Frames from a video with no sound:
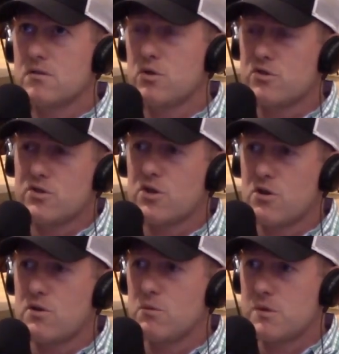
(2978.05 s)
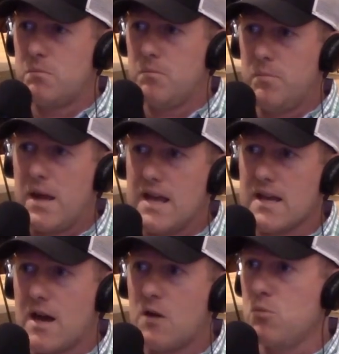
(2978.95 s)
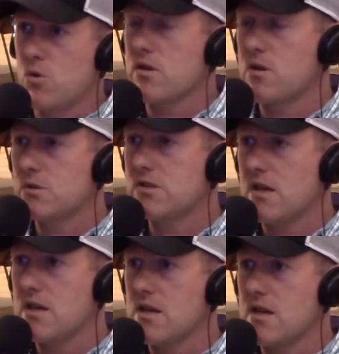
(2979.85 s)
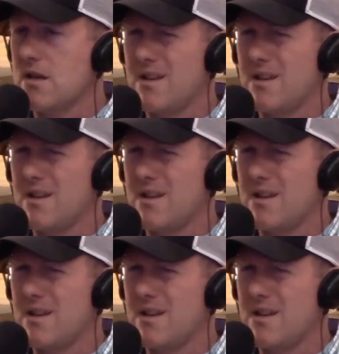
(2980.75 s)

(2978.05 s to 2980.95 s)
Social Security was paying out more than it was taking in.